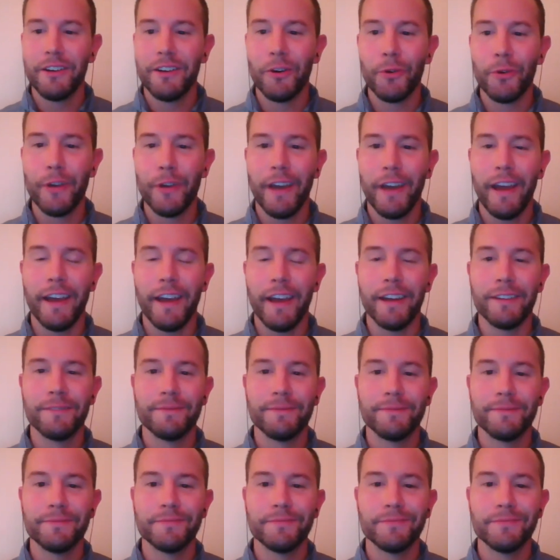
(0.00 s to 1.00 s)
Okay.
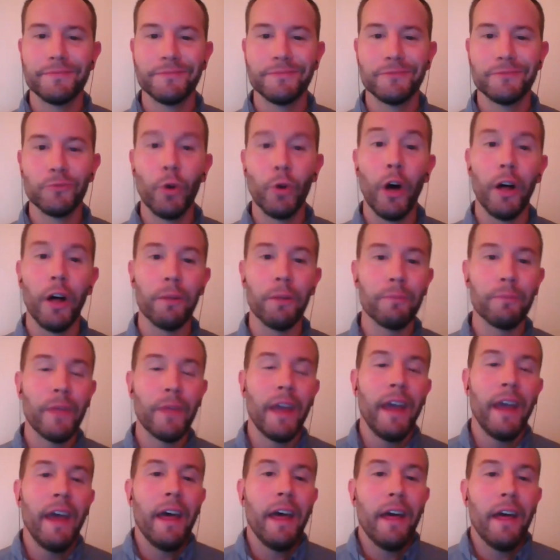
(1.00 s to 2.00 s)
Well,
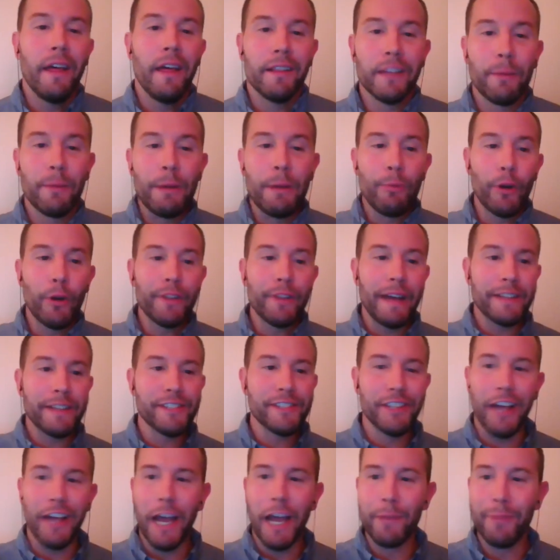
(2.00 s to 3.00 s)
let me bring that
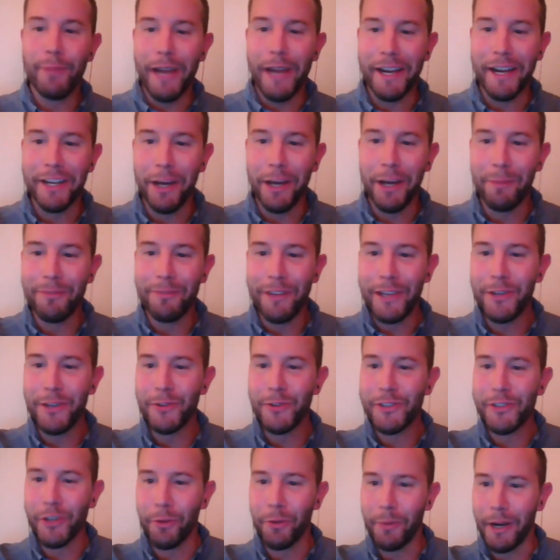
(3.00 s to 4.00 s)
slide back up. Thank
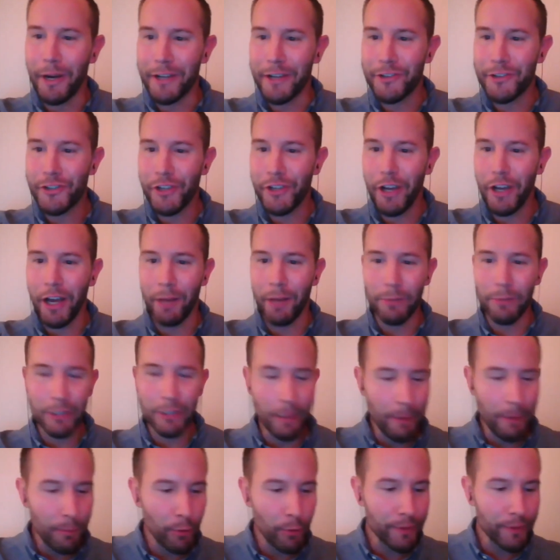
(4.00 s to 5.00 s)
you so much. Um,
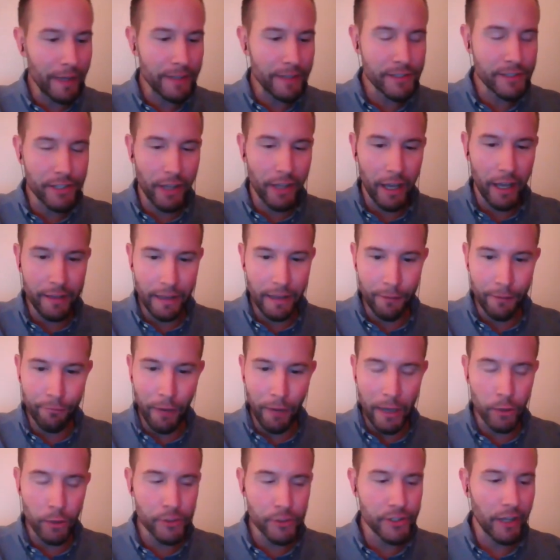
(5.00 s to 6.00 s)
let me bring that slide, that
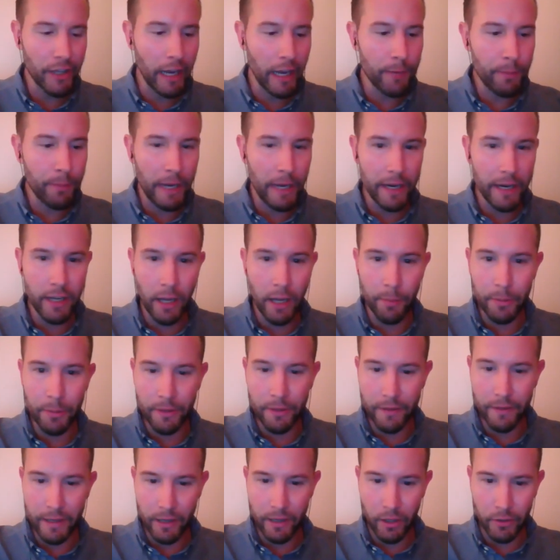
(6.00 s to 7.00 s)
final slide back up,
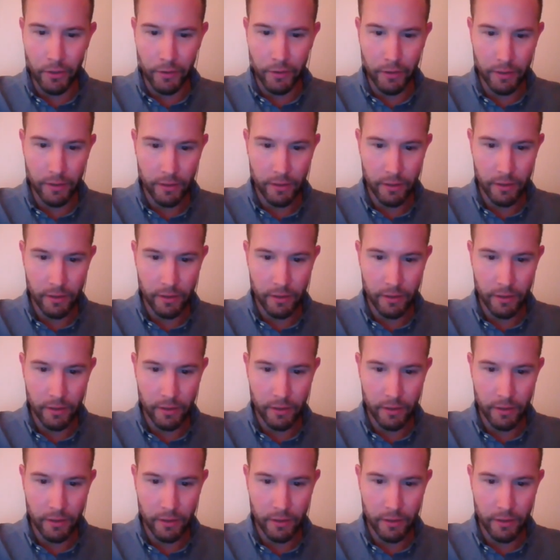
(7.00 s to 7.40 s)
and then I'll